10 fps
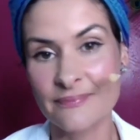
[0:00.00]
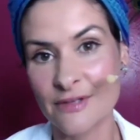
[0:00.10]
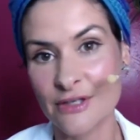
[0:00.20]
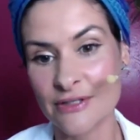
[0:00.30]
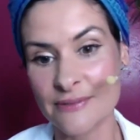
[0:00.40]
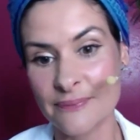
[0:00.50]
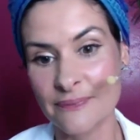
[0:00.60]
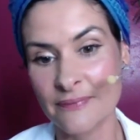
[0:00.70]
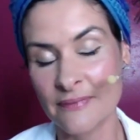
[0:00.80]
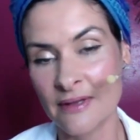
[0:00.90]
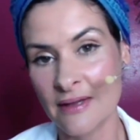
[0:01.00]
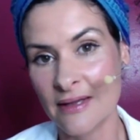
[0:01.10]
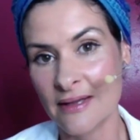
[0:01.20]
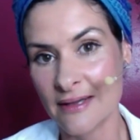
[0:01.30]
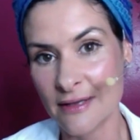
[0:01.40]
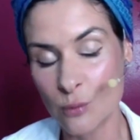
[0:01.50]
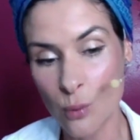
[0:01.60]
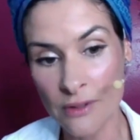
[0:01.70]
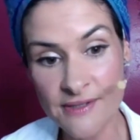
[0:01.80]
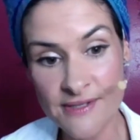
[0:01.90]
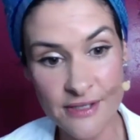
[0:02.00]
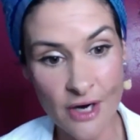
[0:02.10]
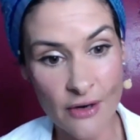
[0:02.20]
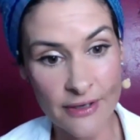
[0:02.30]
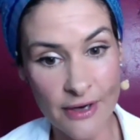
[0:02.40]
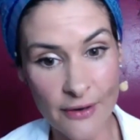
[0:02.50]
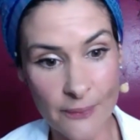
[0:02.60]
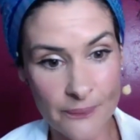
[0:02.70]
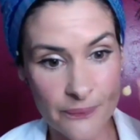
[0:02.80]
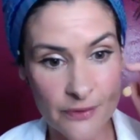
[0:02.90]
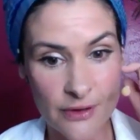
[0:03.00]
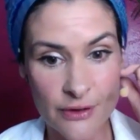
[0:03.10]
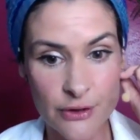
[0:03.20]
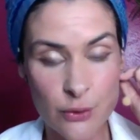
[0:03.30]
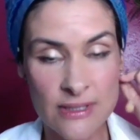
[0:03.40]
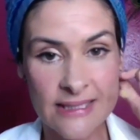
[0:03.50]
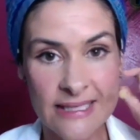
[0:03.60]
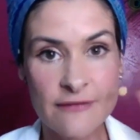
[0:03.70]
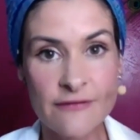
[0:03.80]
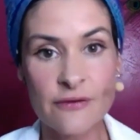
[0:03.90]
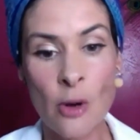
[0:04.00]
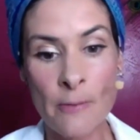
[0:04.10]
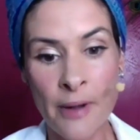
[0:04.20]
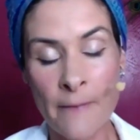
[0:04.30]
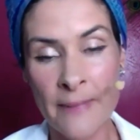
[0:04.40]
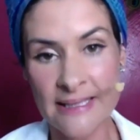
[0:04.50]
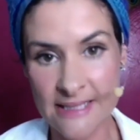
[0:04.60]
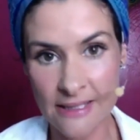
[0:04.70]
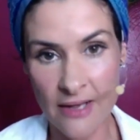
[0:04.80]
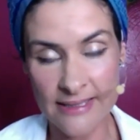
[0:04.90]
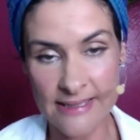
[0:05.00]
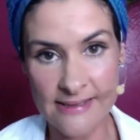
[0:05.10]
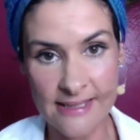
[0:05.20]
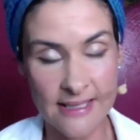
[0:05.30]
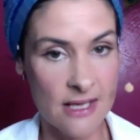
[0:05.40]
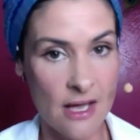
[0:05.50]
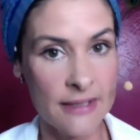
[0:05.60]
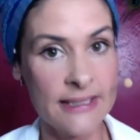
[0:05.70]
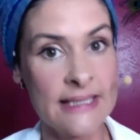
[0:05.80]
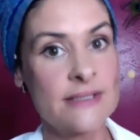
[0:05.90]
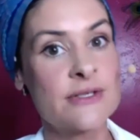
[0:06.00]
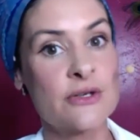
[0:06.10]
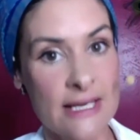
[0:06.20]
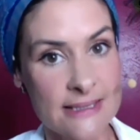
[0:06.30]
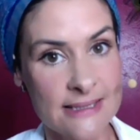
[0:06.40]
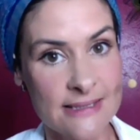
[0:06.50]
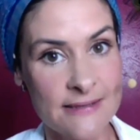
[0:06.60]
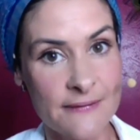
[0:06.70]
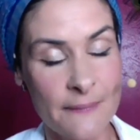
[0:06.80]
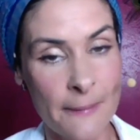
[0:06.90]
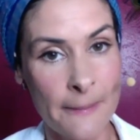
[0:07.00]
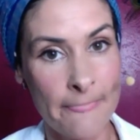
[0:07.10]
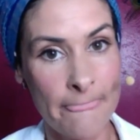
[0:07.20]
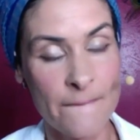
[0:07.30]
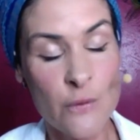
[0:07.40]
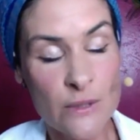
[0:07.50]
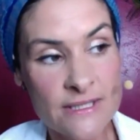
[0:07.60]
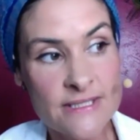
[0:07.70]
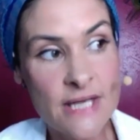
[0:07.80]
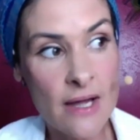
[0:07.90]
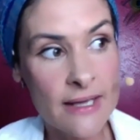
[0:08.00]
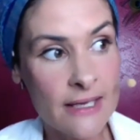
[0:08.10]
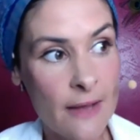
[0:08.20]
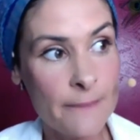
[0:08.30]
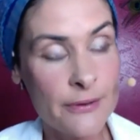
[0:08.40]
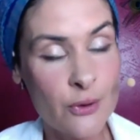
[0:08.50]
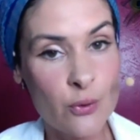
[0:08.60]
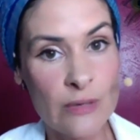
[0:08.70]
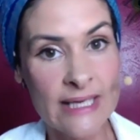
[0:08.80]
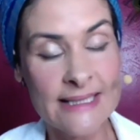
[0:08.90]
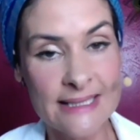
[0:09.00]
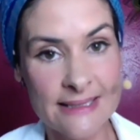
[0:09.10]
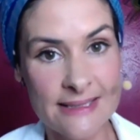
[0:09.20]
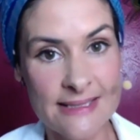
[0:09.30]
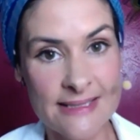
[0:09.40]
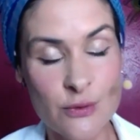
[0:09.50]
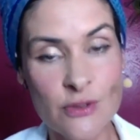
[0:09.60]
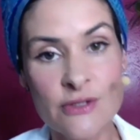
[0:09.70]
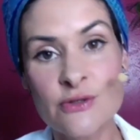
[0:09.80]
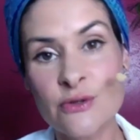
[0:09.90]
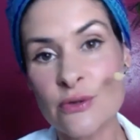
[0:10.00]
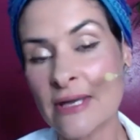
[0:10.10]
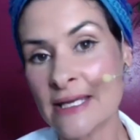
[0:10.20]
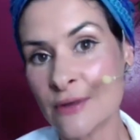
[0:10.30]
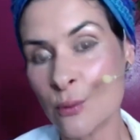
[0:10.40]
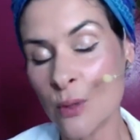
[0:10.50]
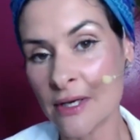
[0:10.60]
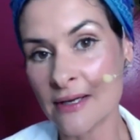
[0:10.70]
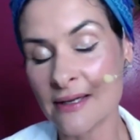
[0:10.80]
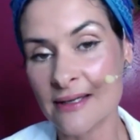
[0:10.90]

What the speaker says: Good. In one scenario, you can live compartmentalized and unintegrated. You can dial up your radiance, you can do your inner work,